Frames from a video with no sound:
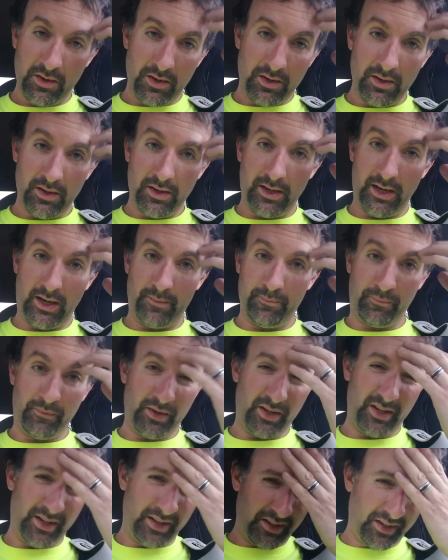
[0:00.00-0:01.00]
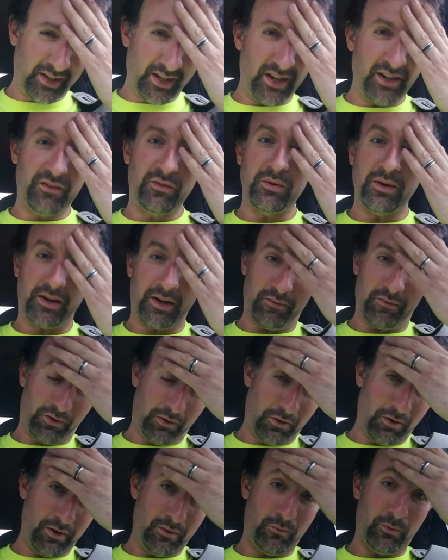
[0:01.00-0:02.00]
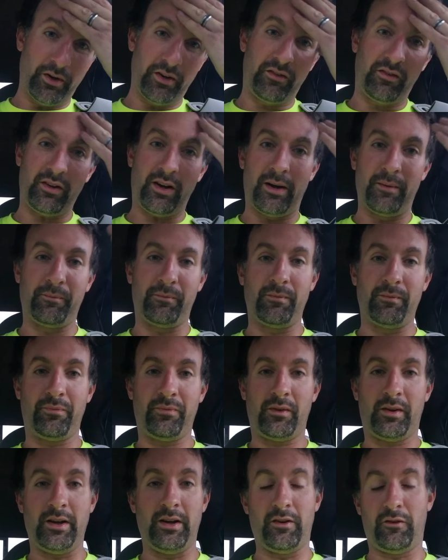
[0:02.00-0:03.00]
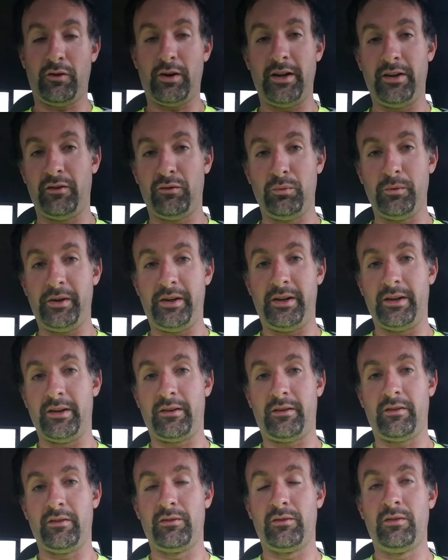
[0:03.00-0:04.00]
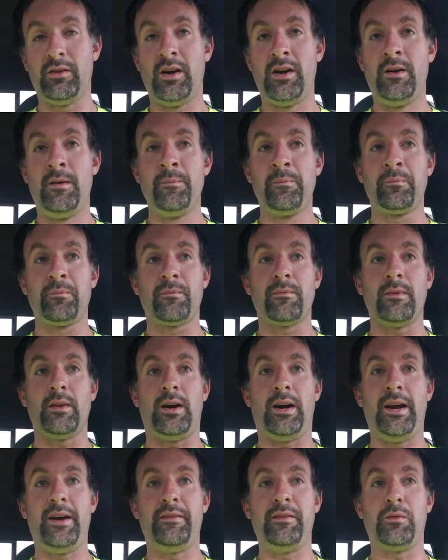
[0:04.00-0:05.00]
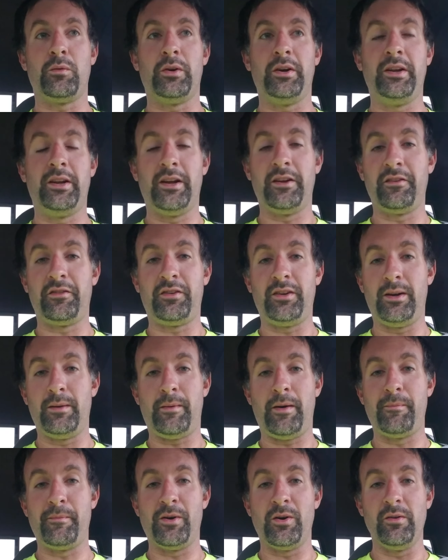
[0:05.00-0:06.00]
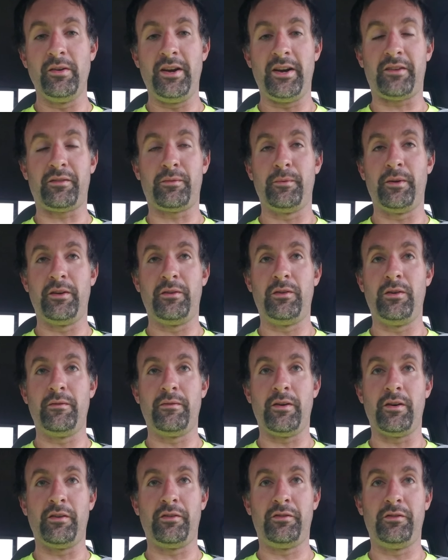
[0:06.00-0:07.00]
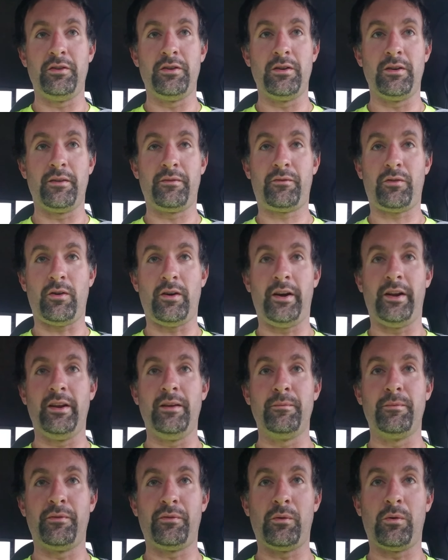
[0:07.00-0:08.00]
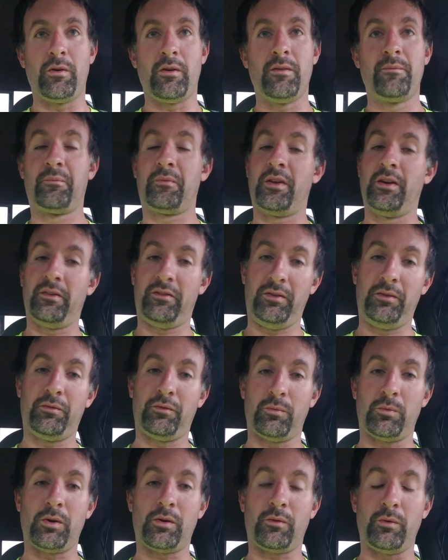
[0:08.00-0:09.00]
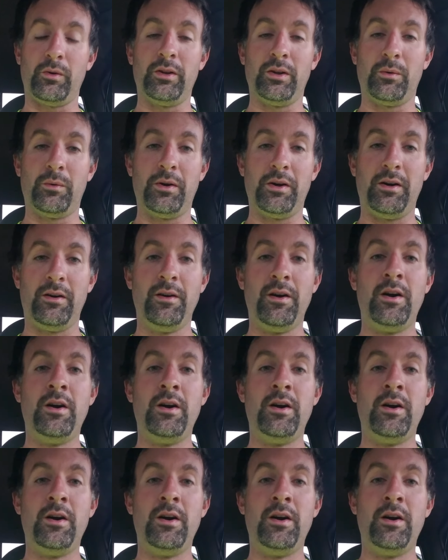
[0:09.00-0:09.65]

Another kind of trick I've heard, which I'm going to try it this weekend, because I haven't really done this thing to my mower decks. I'm going to do it very soon. I've tried it before, and it seems to work really well,